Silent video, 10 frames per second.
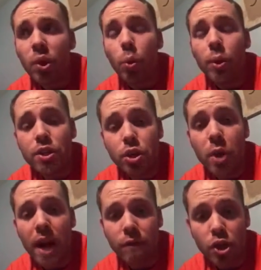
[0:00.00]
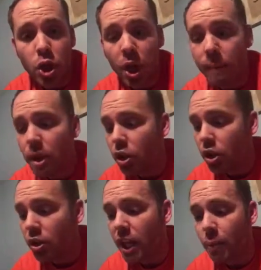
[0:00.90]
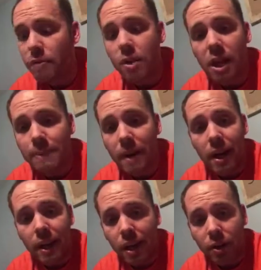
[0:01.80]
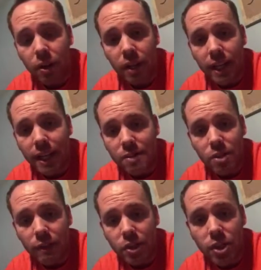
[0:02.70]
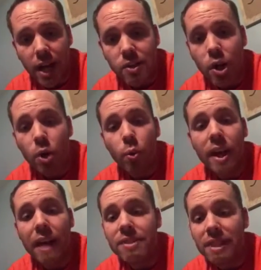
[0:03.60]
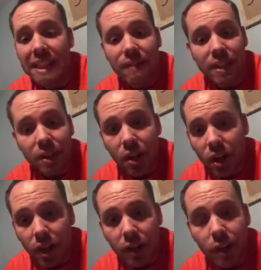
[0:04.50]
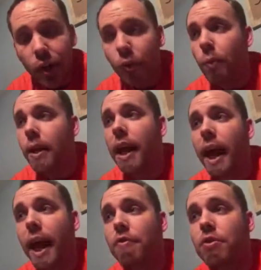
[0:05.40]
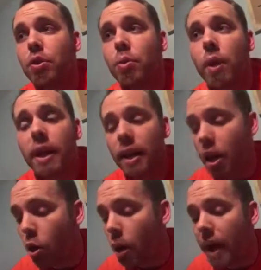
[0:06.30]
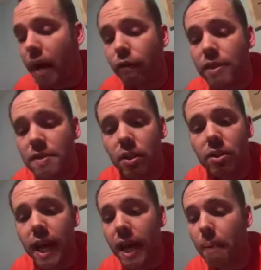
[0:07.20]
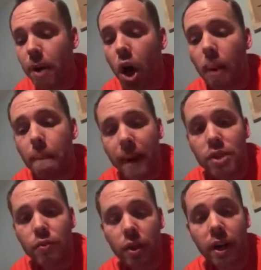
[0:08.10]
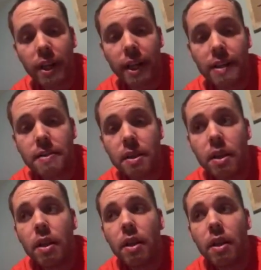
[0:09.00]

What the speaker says: We do have to show up. Like we've talked about in other Kids Deserve It chats, we have to leave it in the car. We have to go up every single day and be our best for our kids.